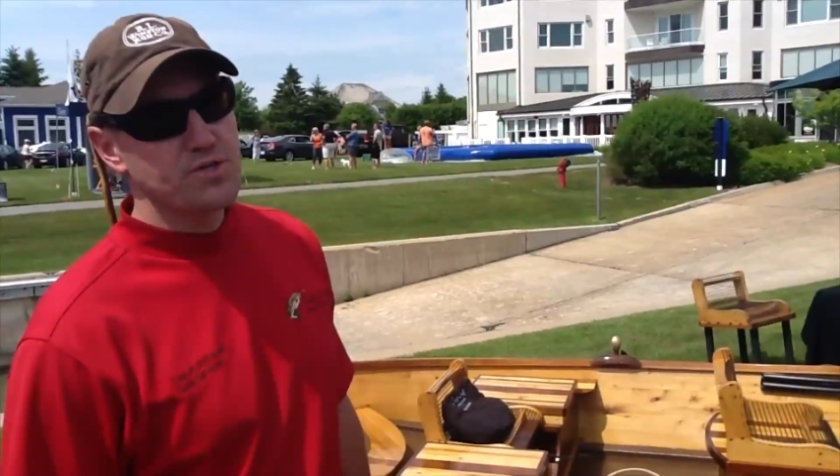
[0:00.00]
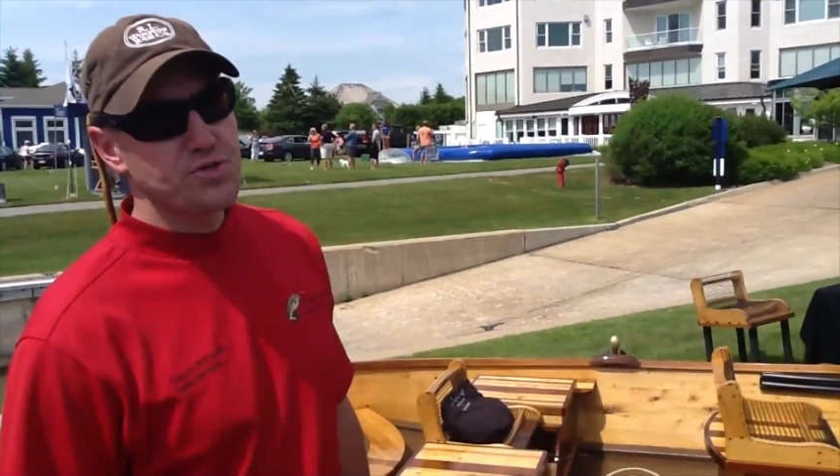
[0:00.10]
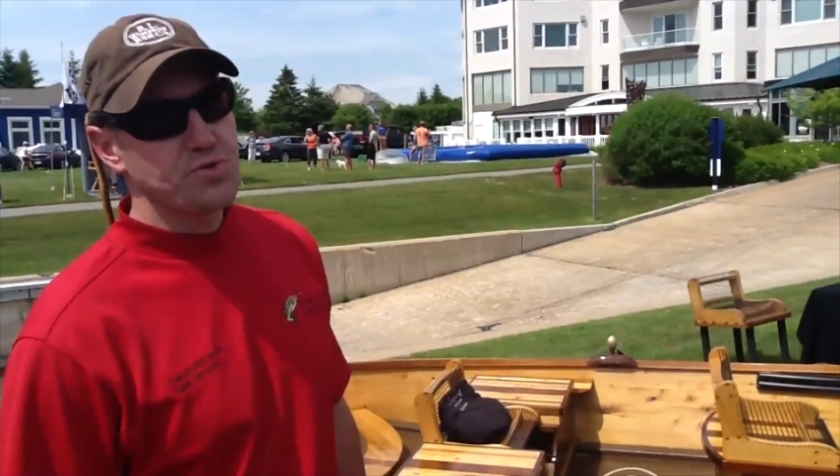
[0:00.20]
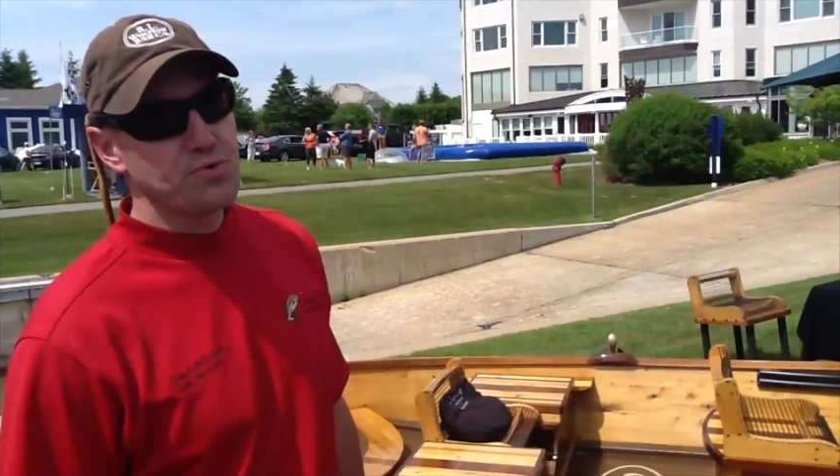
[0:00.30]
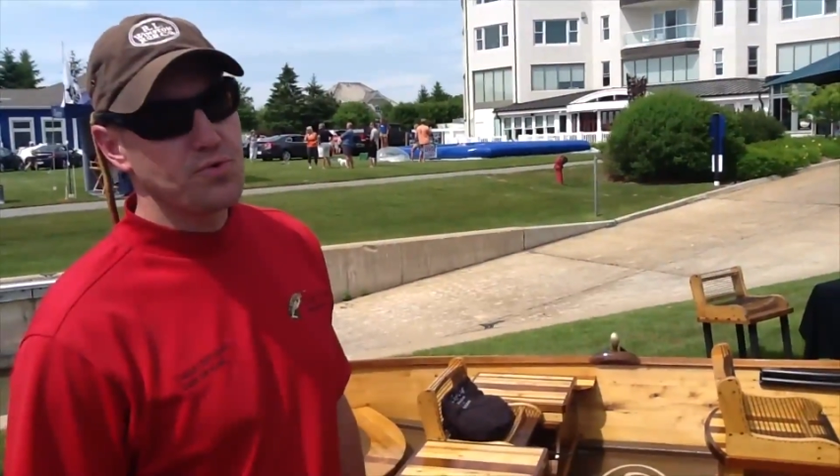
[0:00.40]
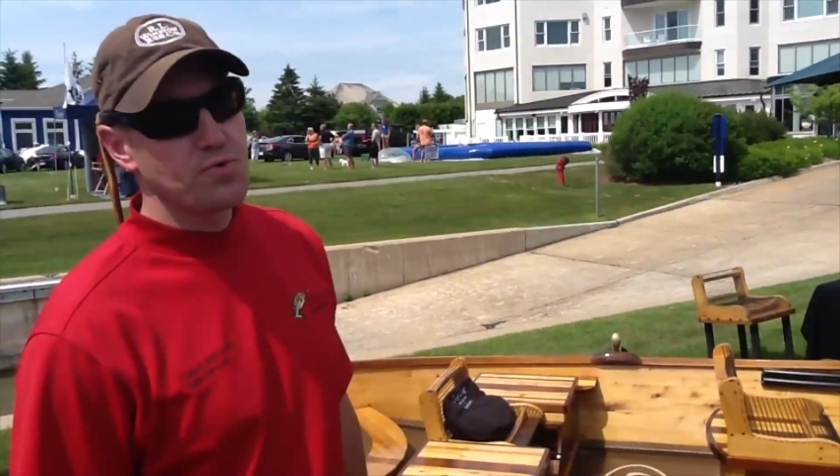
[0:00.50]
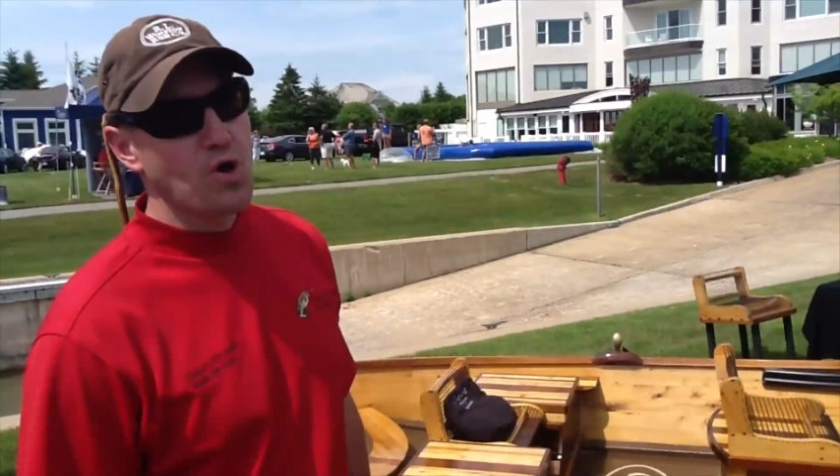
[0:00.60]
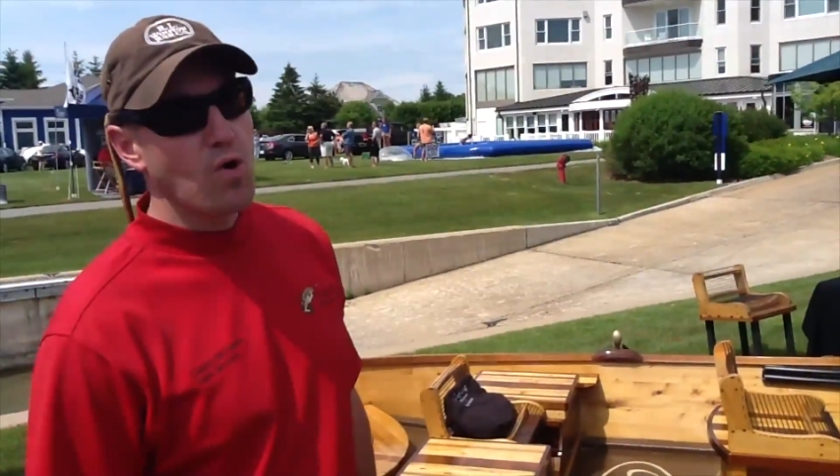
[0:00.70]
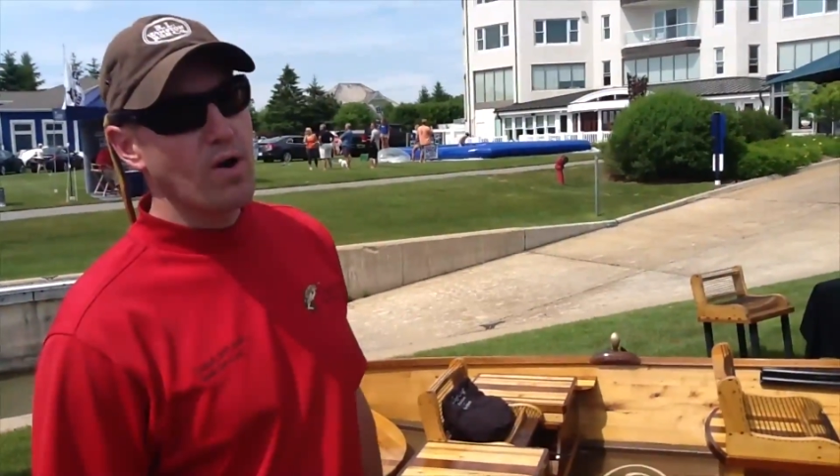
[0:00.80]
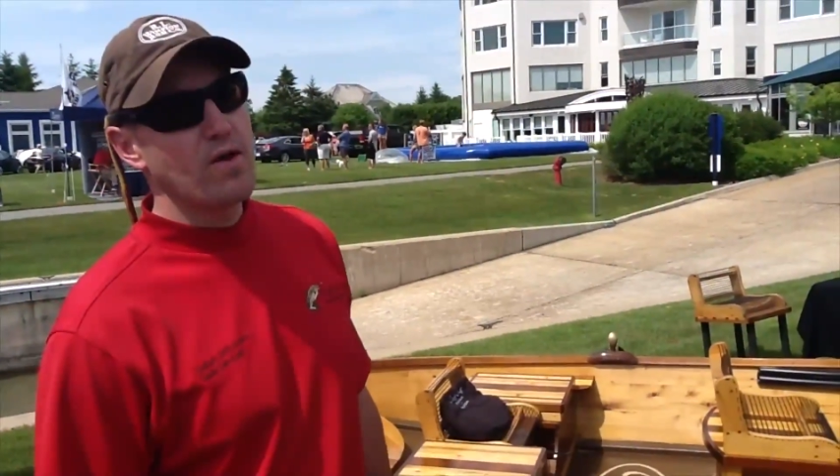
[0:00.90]
to
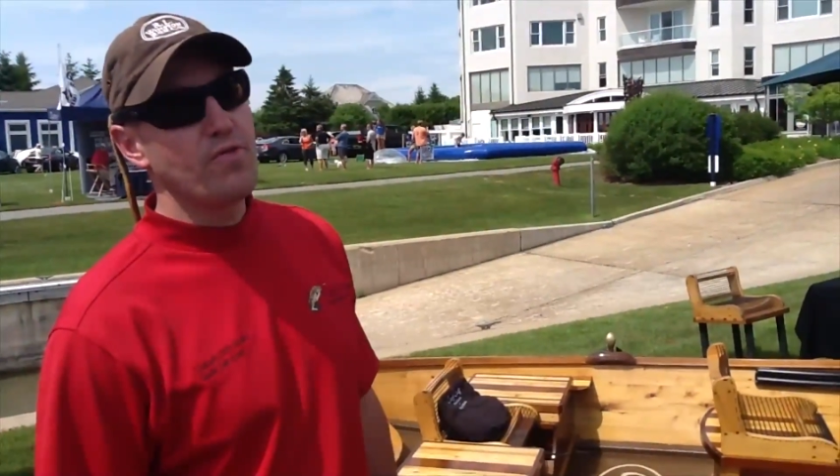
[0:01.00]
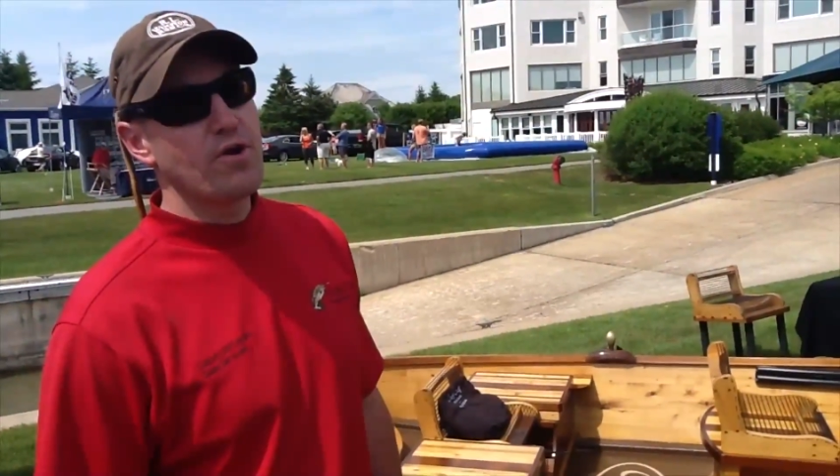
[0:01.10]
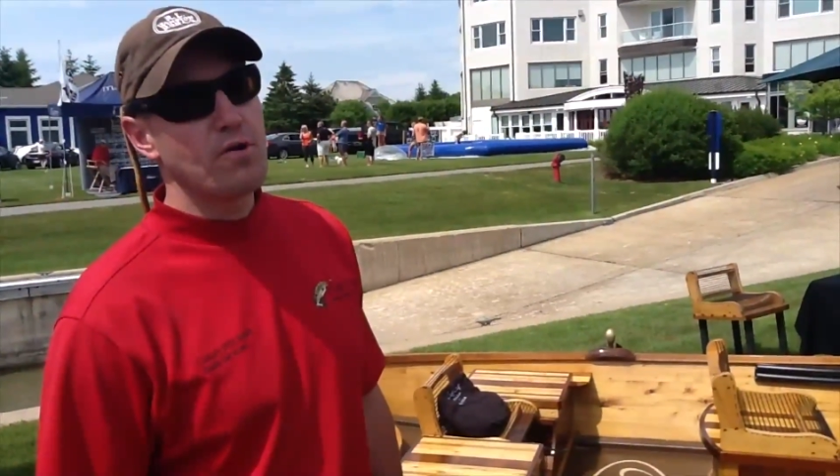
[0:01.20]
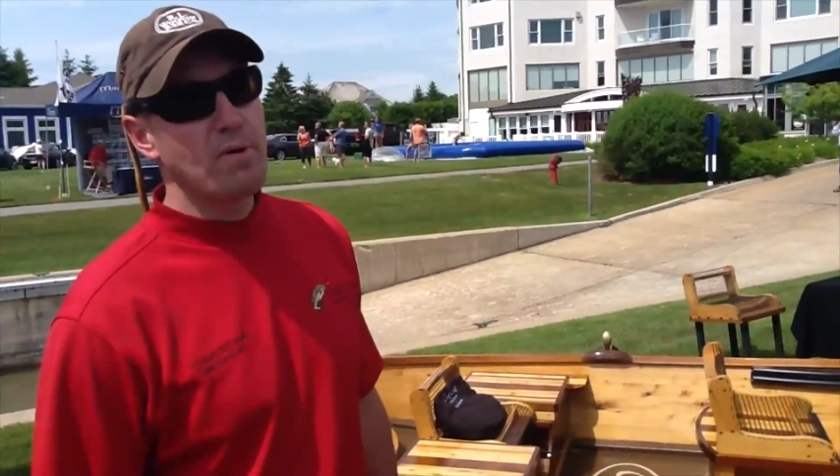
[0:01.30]
go on there,